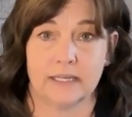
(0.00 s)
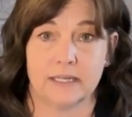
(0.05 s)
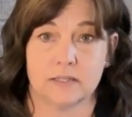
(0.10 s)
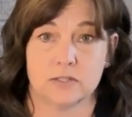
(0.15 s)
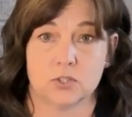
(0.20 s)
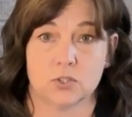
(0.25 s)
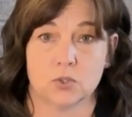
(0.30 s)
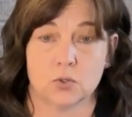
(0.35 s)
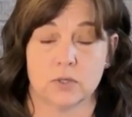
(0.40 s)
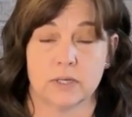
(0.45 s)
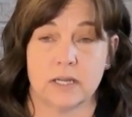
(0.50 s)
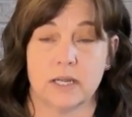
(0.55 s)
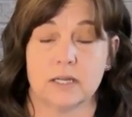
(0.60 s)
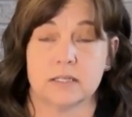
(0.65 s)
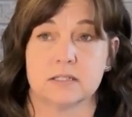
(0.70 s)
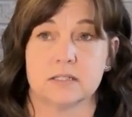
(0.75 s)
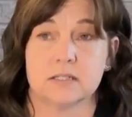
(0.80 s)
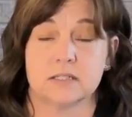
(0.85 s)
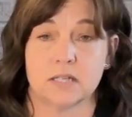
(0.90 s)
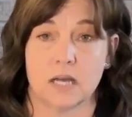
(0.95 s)
end story
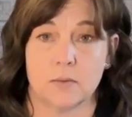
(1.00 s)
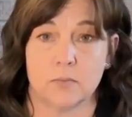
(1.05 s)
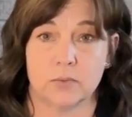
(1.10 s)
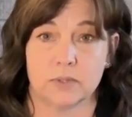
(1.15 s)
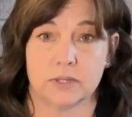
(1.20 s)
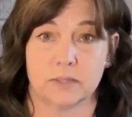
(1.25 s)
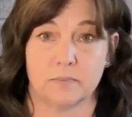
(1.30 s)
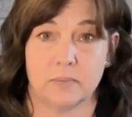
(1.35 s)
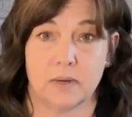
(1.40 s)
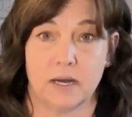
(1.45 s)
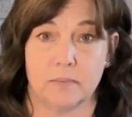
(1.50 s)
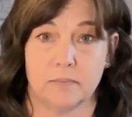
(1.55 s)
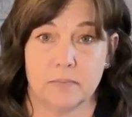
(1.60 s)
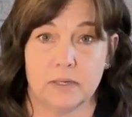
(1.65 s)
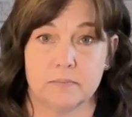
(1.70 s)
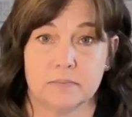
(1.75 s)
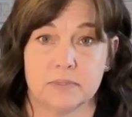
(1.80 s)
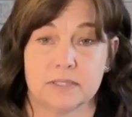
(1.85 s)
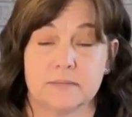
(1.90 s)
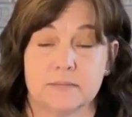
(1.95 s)
and stop with the pop
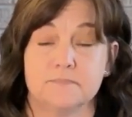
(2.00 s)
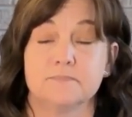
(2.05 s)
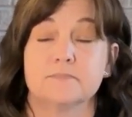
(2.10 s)
ups.